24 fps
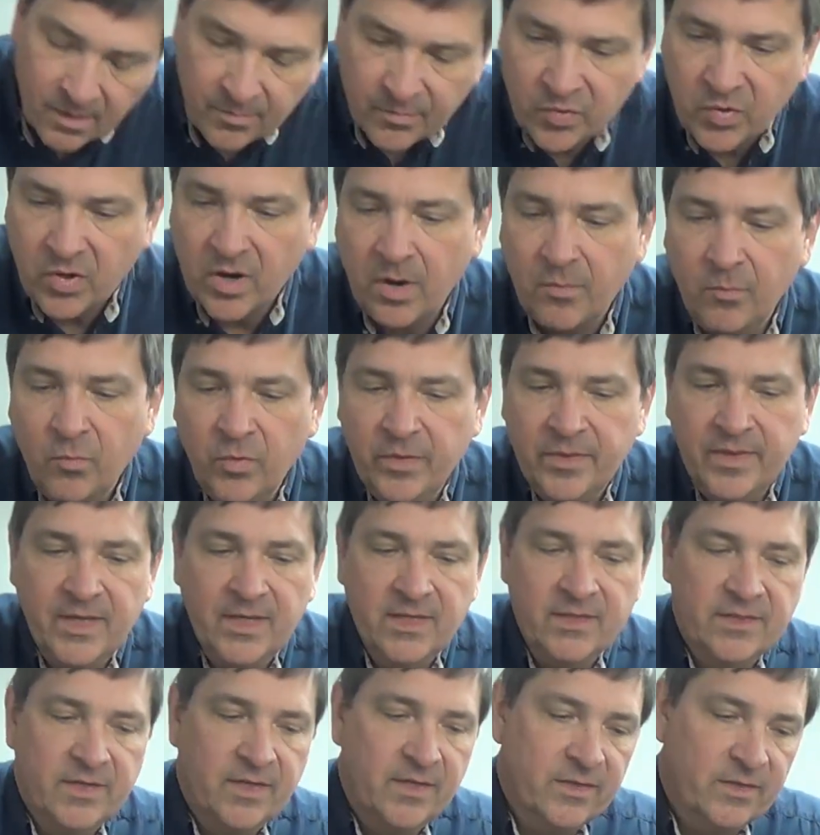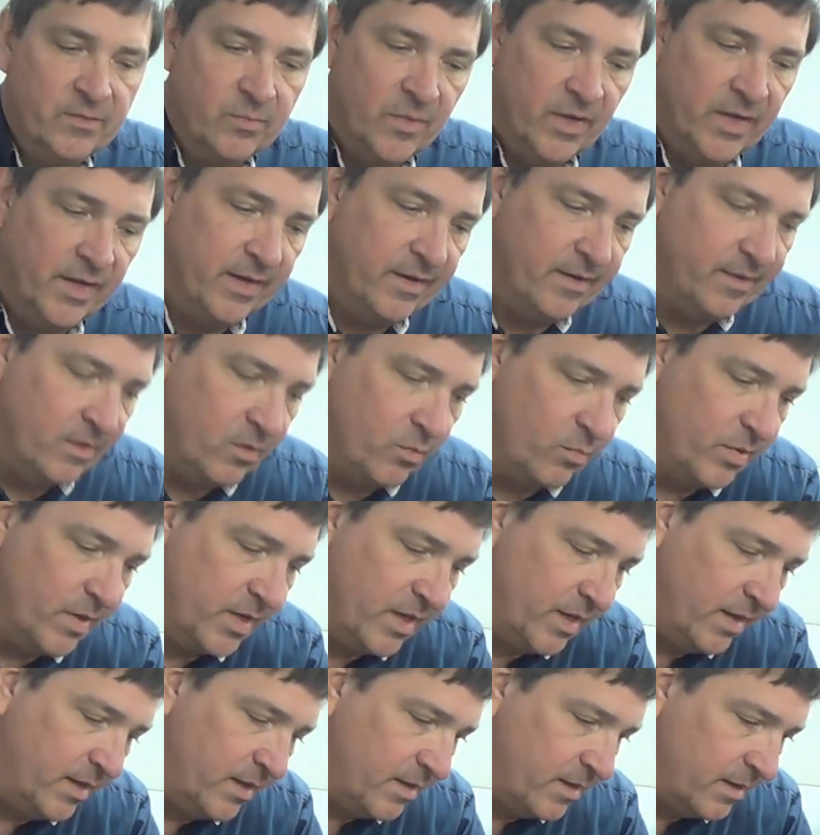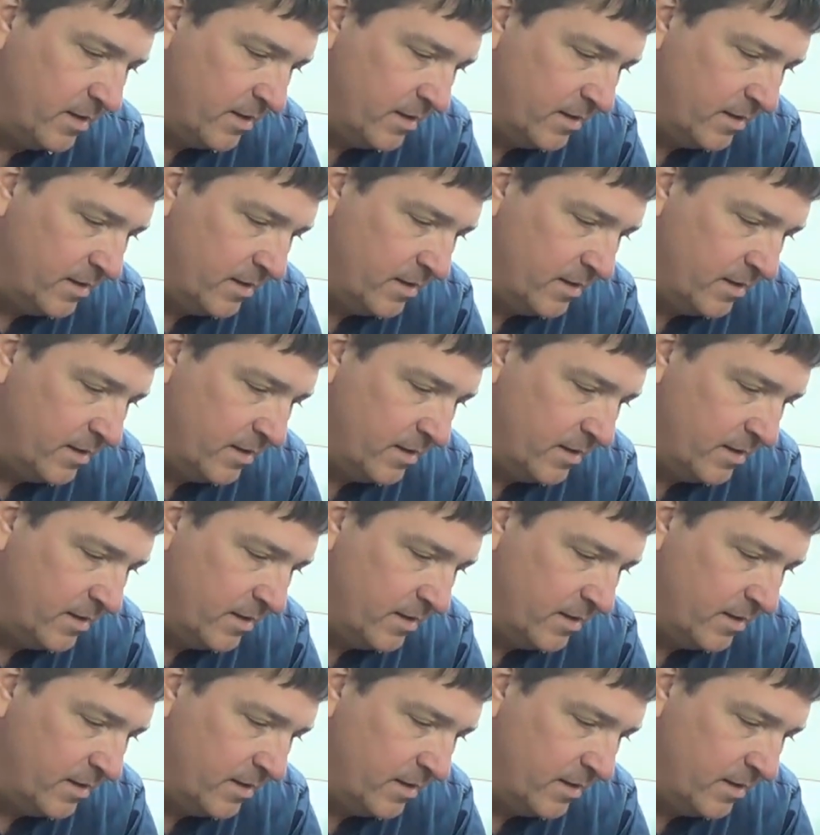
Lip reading: problem with these is, Mike, nobody